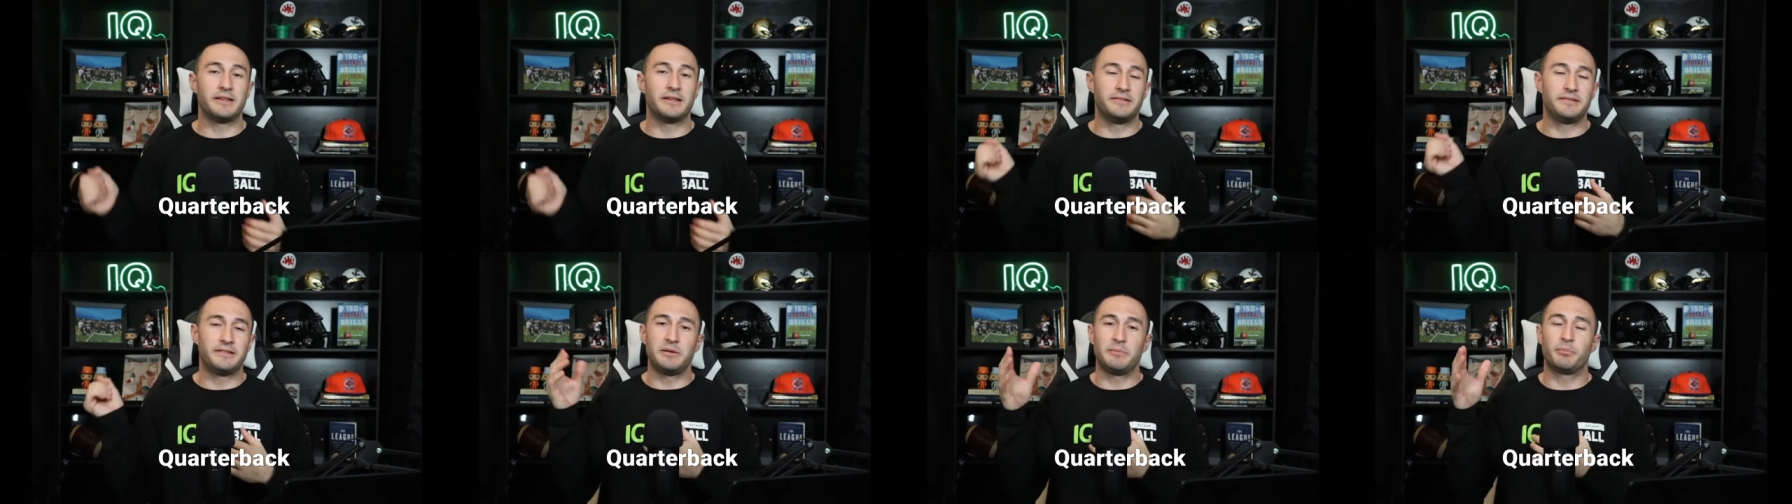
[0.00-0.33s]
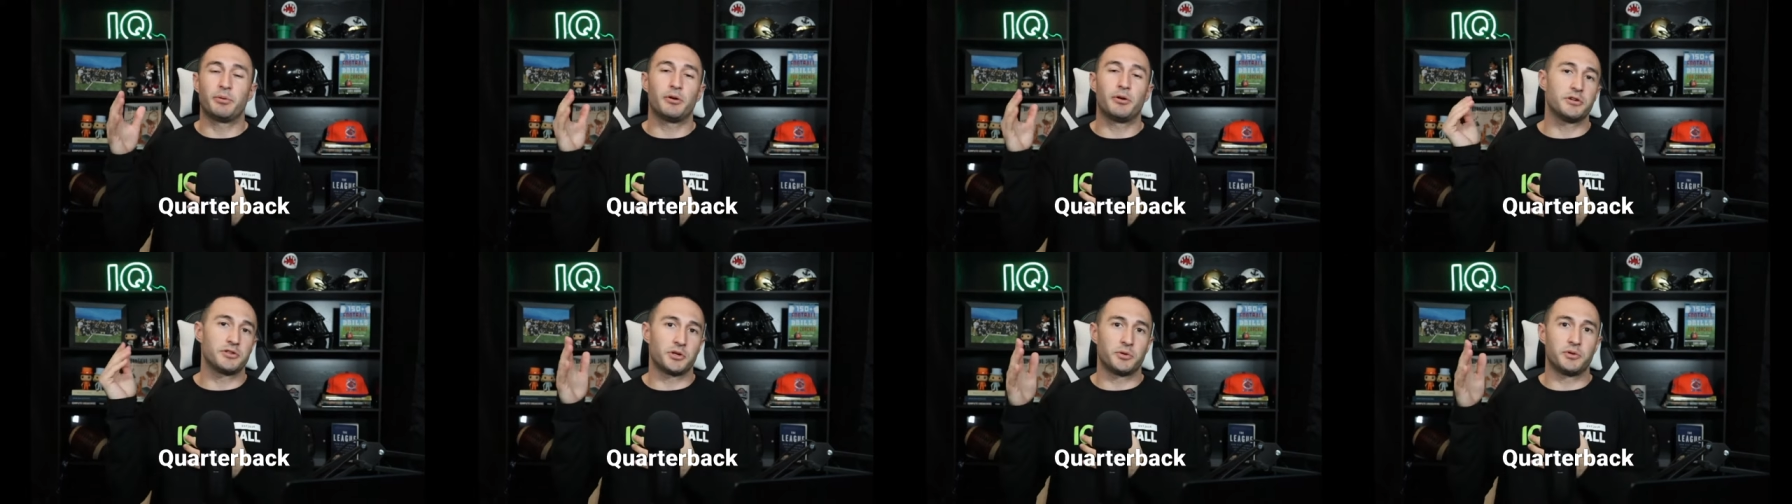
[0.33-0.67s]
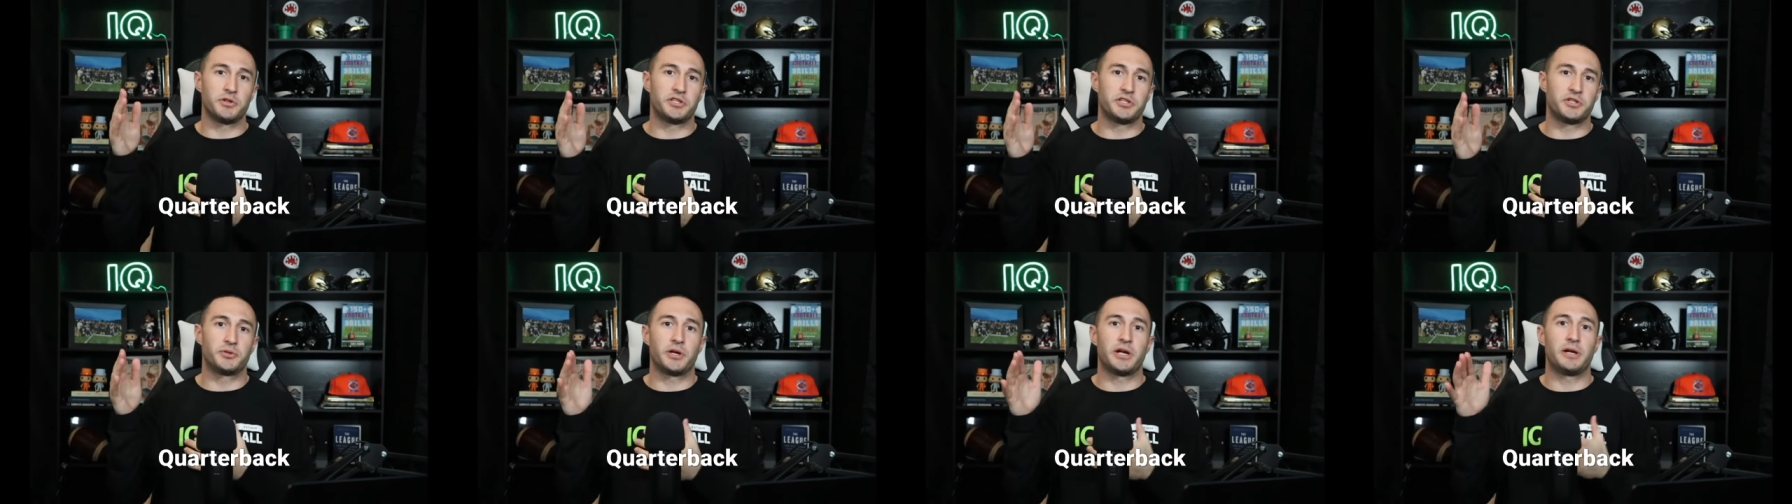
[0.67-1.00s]
The deep ball is
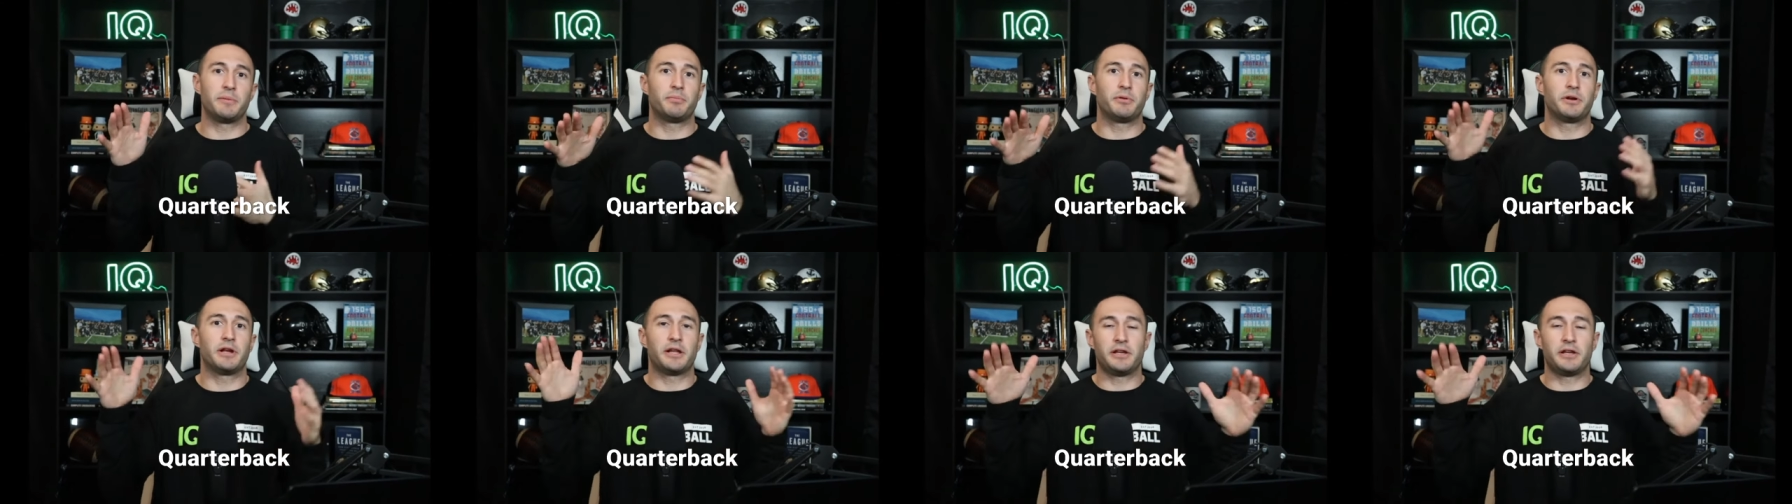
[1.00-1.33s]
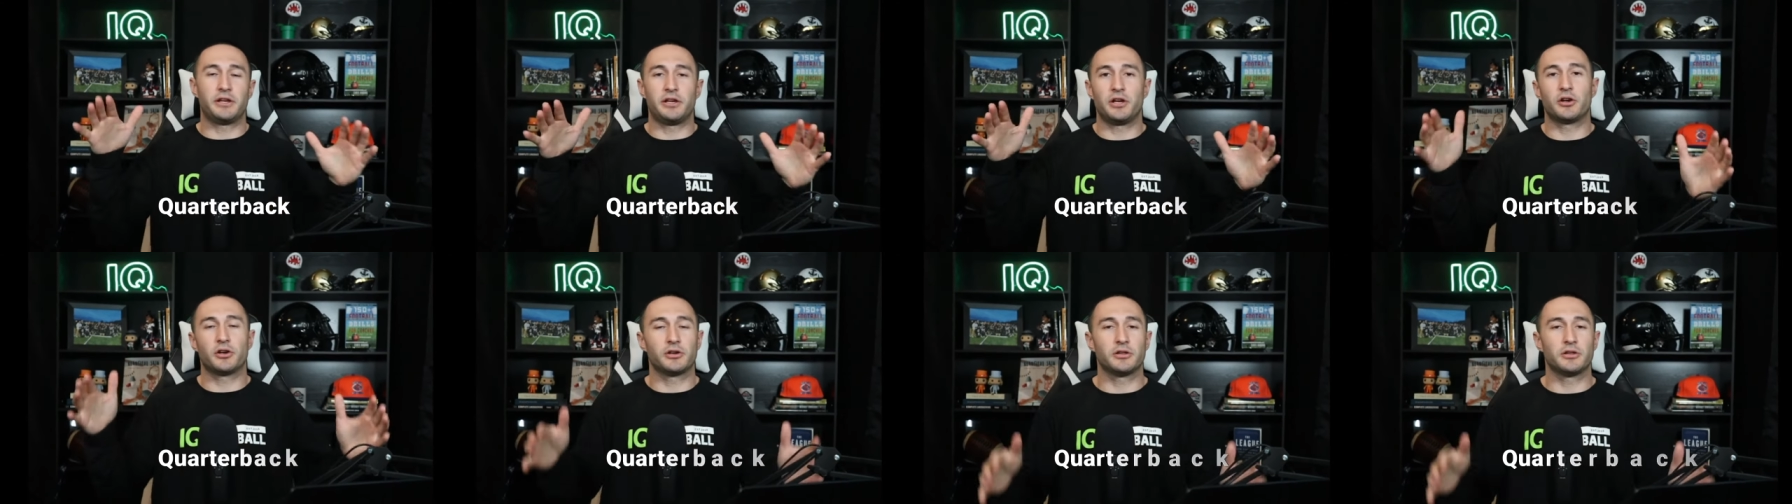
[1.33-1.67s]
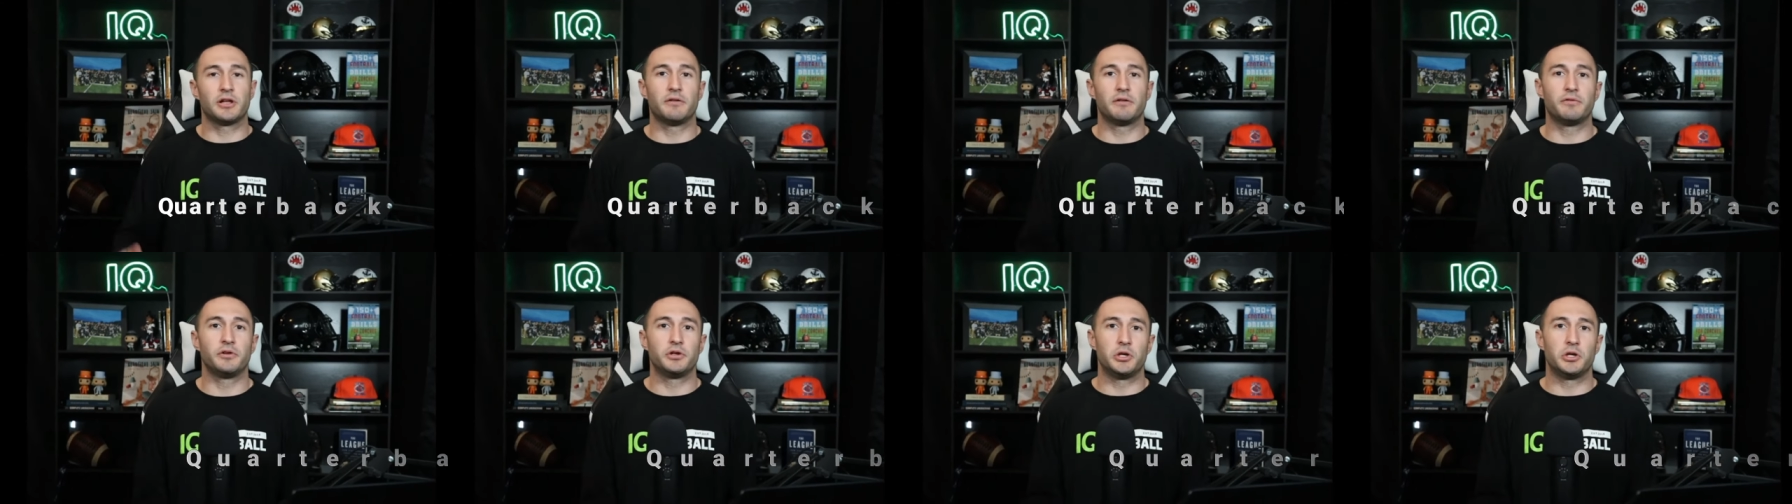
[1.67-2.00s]
always great, but at a younger
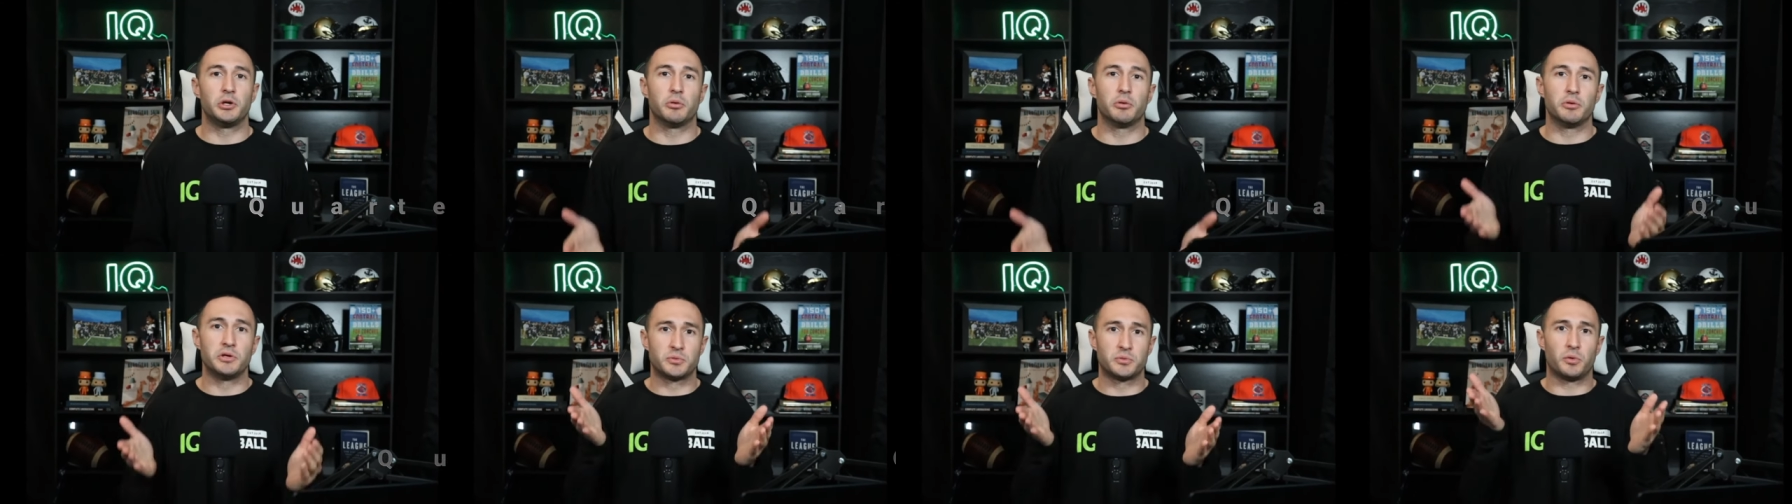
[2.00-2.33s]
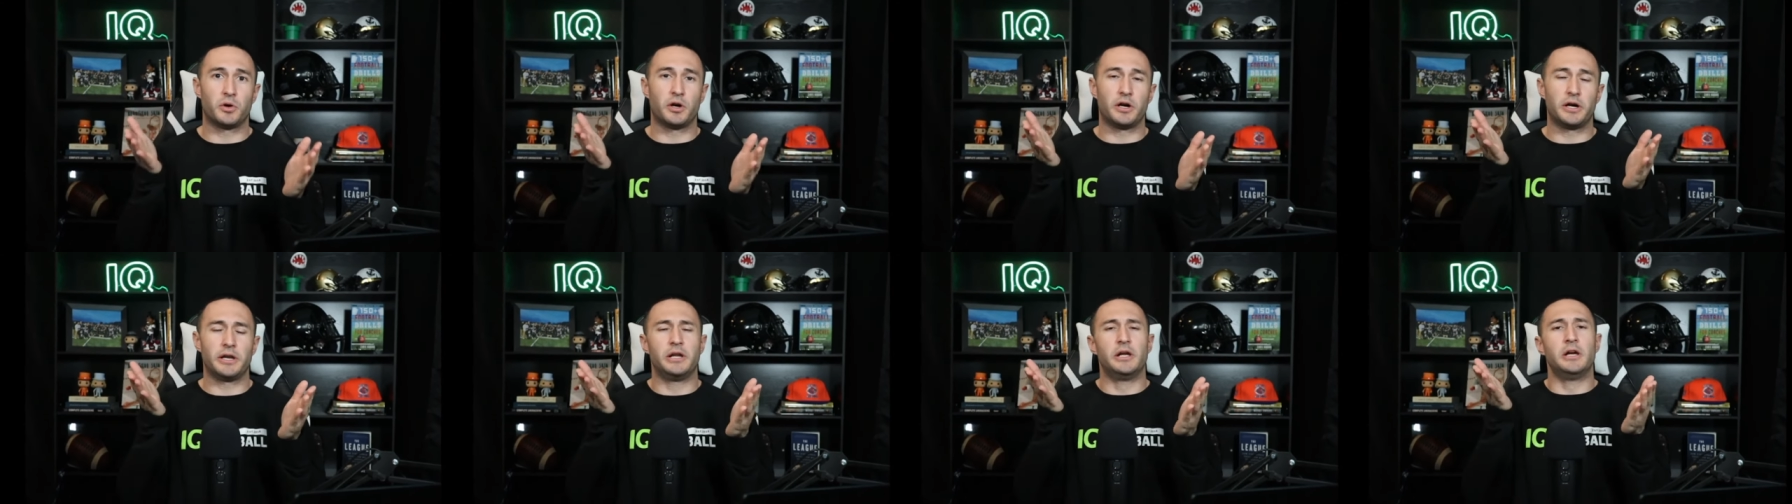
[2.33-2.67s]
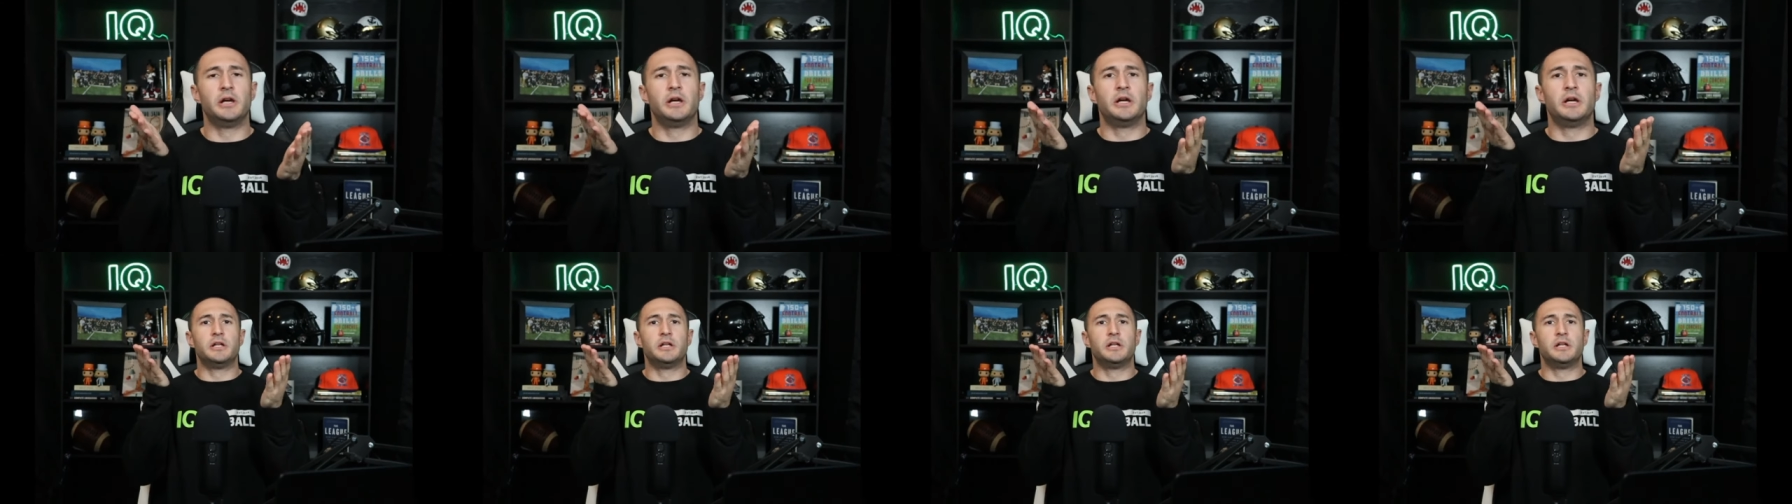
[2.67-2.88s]
level, you always want